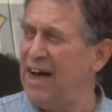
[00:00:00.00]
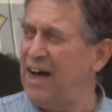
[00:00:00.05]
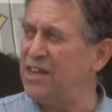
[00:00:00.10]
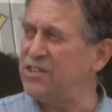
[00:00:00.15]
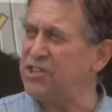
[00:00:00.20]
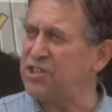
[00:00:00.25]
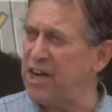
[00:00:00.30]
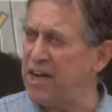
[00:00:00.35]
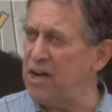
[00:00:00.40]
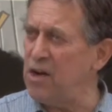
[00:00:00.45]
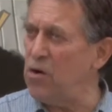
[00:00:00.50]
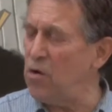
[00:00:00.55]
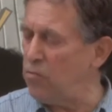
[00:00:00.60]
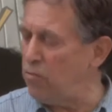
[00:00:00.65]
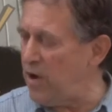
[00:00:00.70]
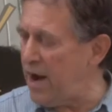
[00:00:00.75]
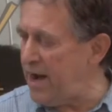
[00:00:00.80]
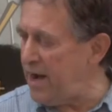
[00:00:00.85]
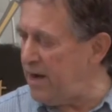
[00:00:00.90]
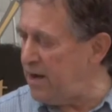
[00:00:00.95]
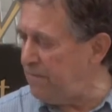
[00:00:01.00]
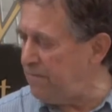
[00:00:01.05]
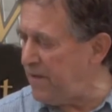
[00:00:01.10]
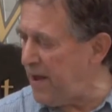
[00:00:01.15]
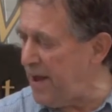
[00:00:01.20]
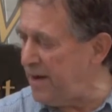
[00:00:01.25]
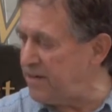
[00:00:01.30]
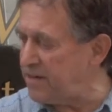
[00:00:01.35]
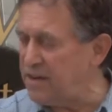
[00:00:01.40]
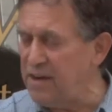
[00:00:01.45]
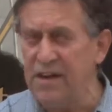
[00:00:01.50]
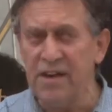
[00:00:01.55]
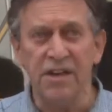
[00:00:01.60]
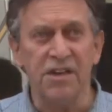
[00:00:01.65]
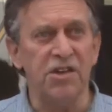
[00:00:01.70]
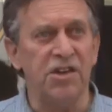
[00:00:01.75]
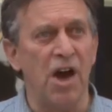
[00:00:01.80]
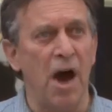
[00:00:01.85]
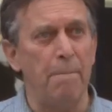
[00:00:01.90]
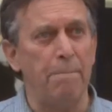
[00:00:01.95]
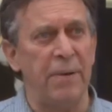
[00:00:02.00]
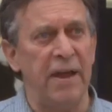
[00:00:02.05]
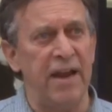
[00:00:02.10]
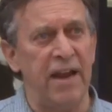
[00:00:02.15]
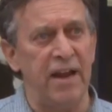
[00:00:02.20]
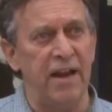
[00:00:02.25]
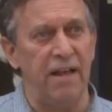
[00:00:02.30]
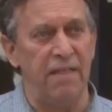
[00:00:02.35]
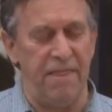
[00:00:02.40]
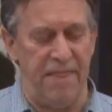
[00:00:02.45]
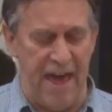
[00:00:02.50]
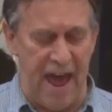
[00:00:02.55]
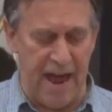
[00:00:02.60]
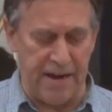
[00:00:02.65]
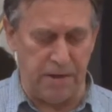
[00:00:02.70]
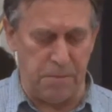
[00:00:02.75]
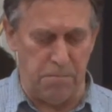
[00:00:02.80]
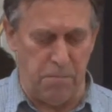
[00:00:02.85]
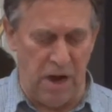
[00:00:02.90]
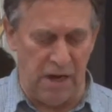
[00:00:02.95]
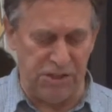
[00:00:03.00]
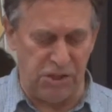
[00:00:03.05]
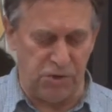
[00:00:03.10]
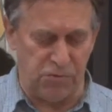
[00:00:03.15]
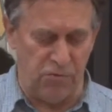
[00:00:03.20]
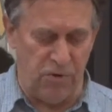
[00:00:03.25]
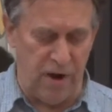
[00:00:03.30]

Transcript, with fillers: a single rain event dumping that much